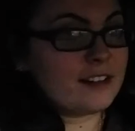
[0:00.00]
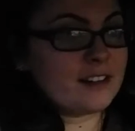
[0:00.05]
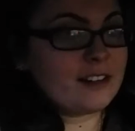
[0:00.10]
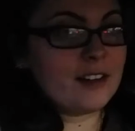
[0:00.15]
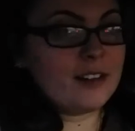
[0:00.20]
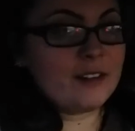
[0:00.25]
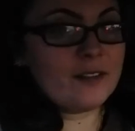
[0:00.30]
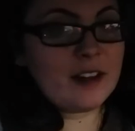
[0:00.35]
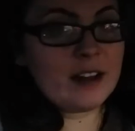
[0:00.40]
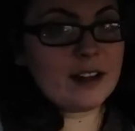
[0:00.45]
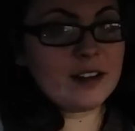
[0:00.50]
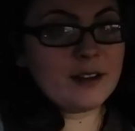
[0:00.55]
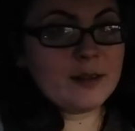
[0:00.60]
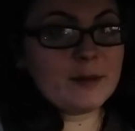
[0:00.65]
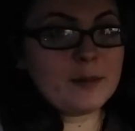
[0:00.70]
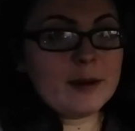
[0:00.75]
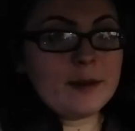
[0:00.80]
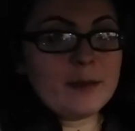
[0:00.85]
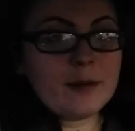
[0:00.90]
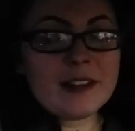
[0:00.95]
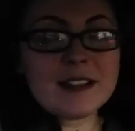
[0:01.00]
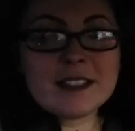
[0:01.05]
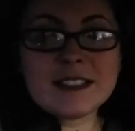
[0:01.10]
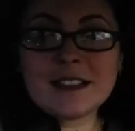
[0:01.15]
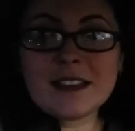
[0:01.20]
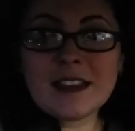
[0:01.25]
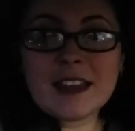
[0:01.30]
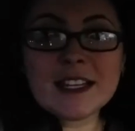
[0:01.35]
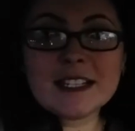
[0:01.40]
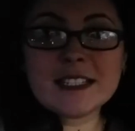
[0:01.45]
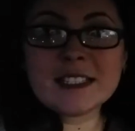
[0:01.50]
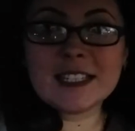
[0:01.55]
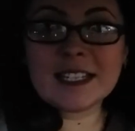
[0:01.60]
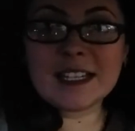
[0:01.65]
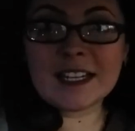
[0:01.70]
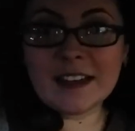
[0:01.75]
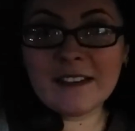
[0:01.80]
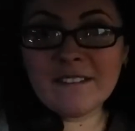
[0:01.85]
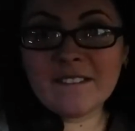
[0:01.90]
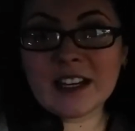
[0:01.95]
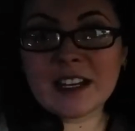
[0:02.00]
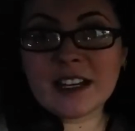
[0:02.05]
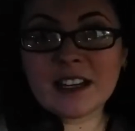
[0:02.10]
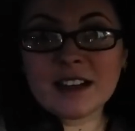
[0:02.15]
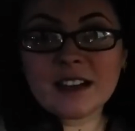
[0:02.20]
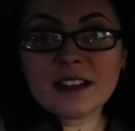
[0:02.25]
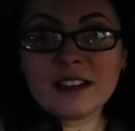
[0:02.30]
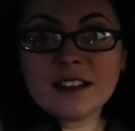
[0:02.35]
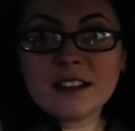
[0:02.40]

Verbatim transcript: No Buy November. That's Thanksgiving.